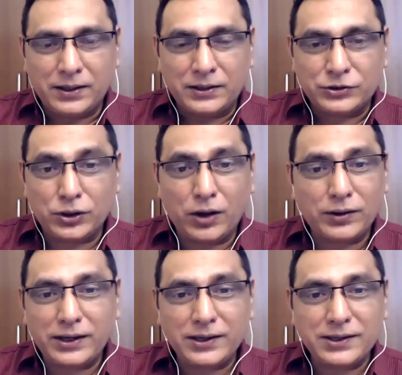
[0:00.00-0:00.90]
So now
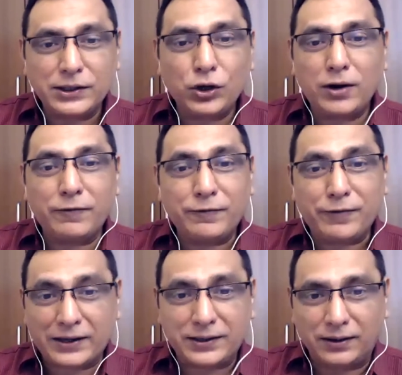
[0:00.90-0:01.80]
there is nothing called a
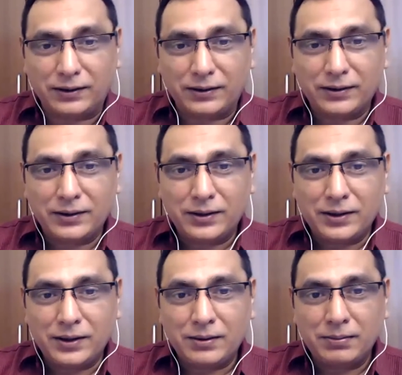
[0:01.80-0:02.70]
factor,
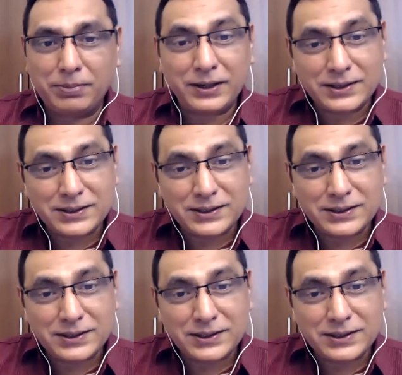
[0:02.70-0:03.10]
but it's